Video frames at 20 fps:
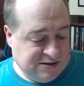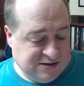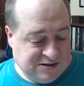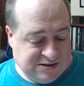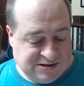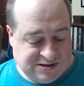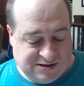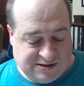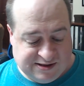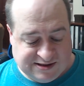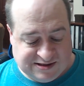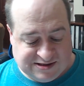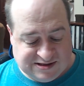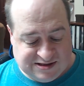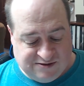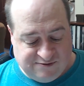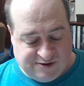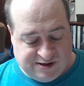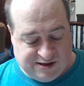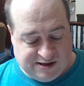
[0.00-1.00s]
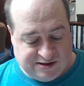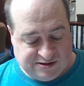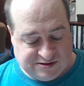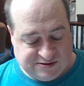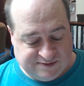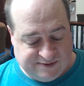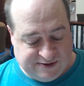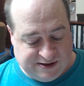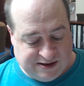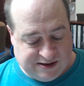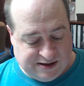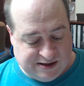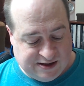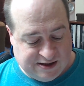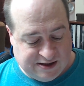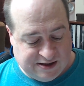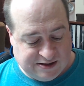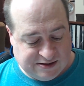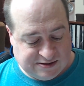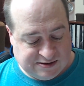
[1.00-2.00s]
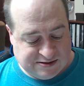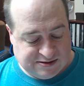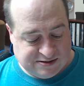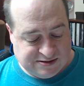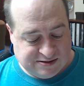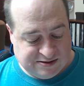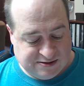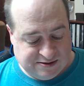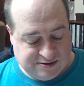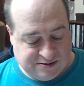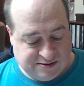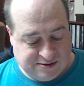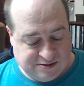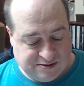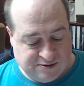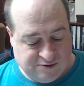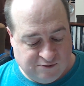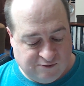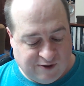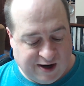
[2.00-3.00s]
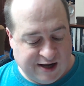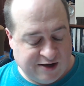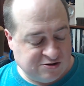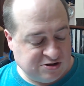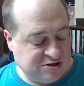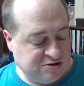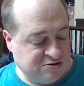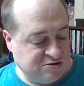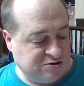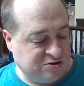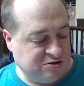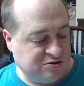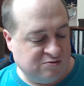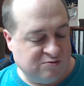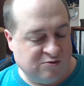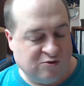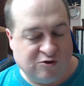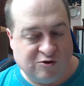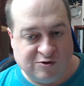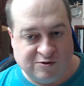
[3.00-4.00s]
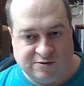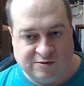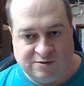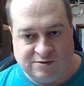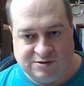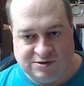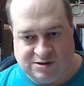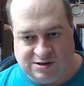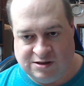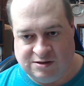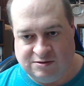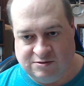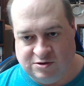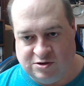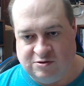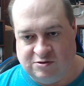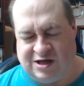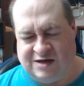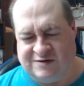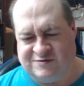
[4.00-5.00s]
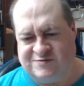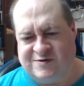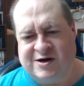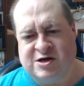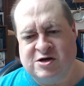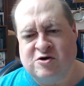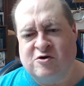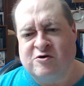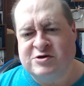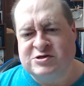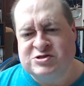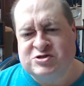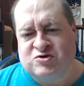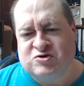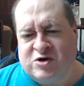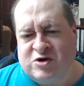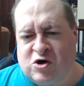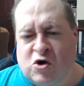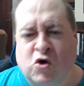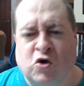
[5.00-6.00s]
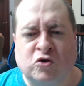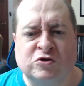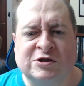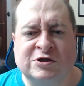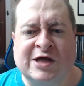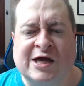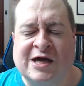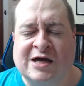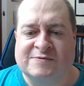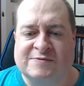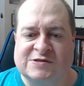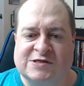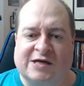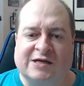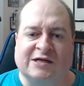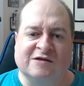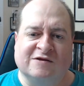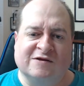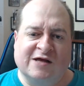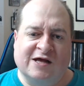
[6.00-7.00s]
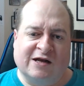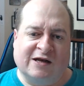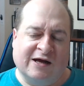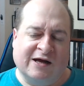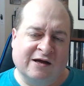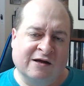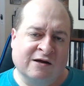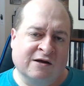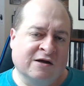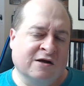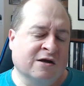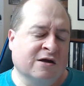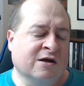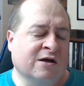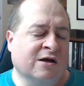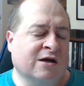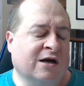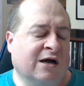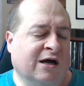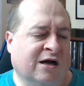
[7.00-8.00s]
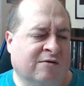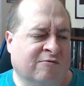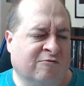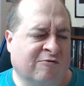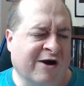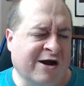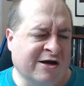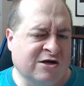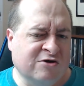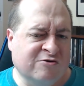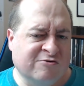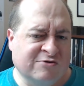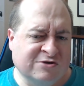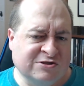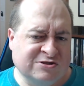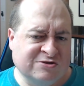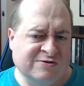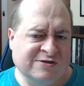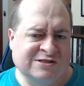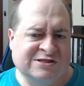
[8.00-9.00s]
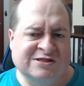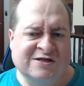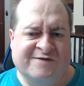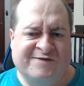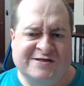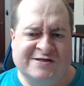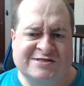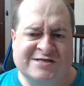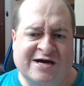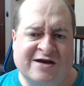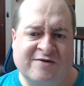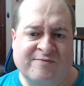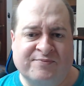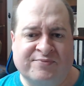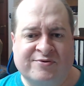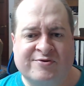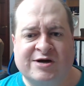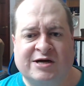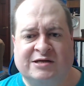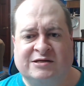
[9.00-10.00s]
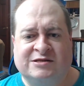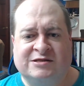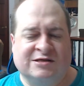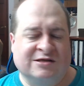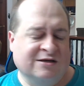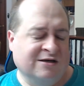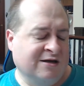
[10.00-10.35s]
So let's see what else we got. Why don't you do more new games? Why are you always doing old games? I get that a lot. Why are you always doing stuff that's out of print?